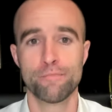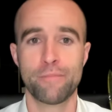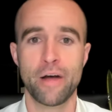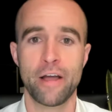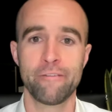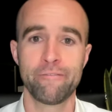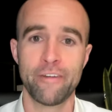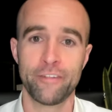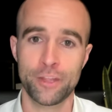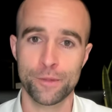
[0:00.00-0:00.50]

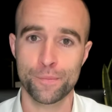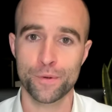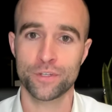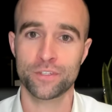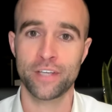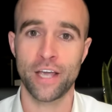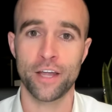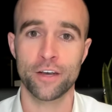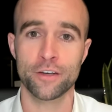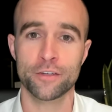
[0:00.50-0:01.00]
by
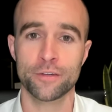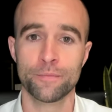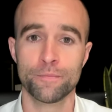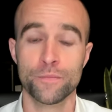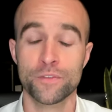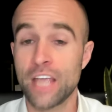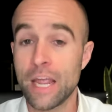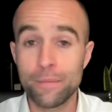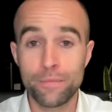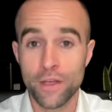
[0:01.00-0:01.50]
50%.
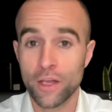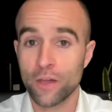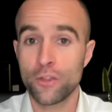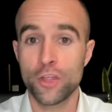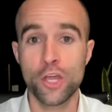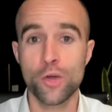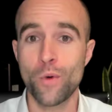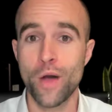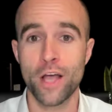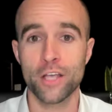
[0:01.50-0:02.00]
Same thing in
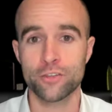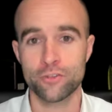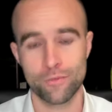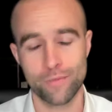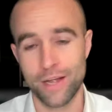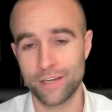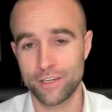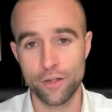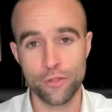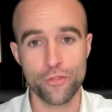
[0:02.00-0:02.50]
the US, from
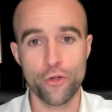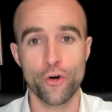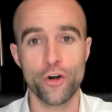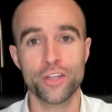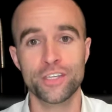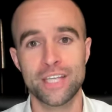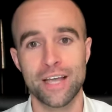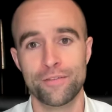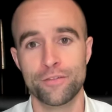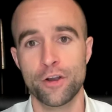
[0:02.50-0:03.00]

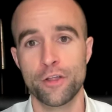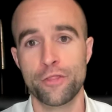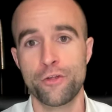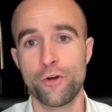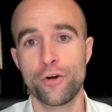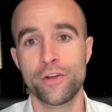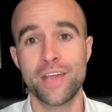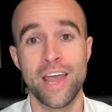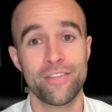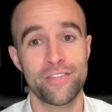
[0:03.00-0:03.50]
1937 to
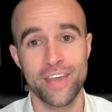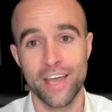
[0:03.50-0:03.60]
38,